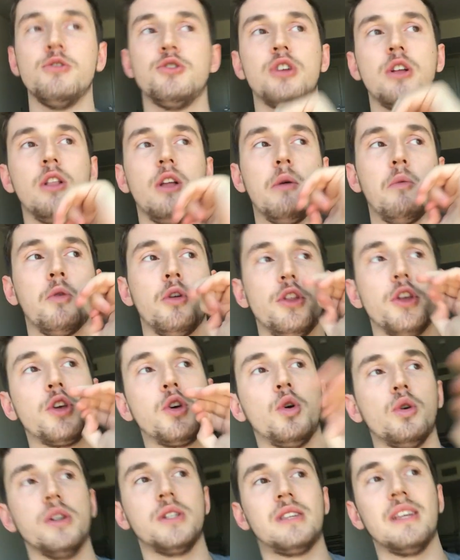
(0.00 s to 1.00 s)
no joke, like, one of the
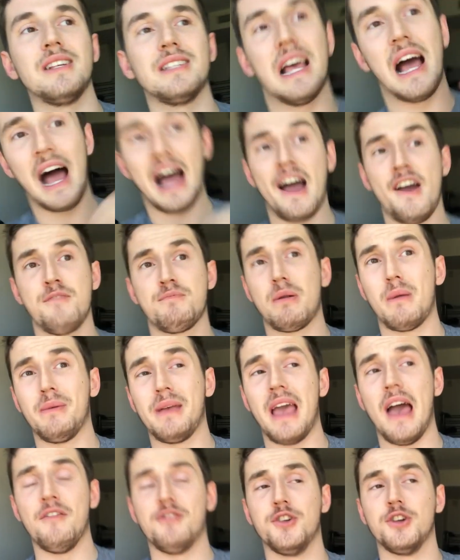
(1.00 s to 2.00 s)
coolest things I've
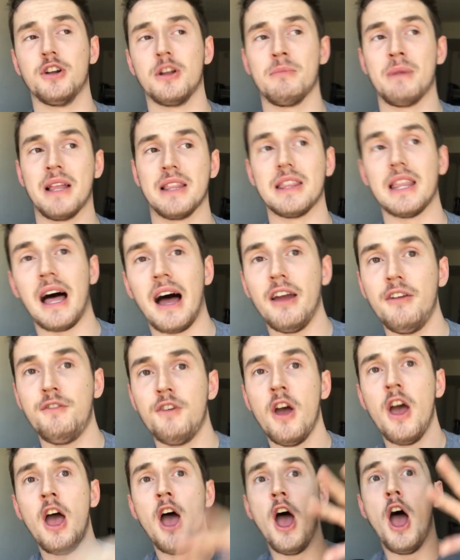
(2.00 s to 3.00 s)
probably ever done in my
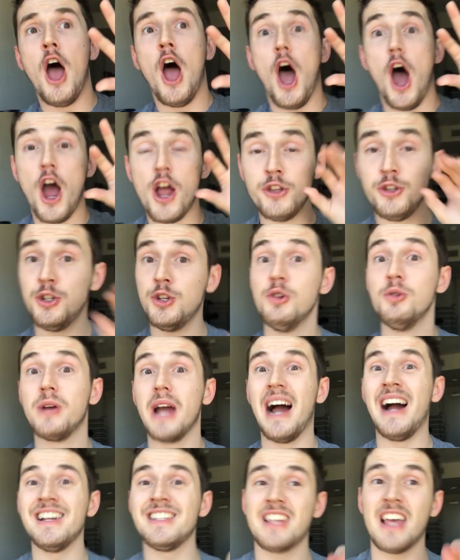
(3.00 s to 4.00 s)
life, and you
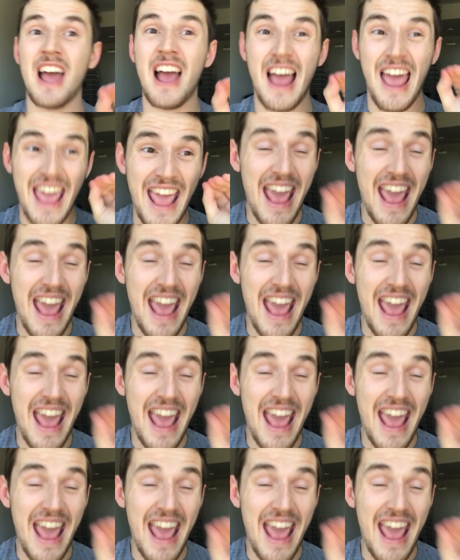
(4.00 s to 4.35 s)
guys,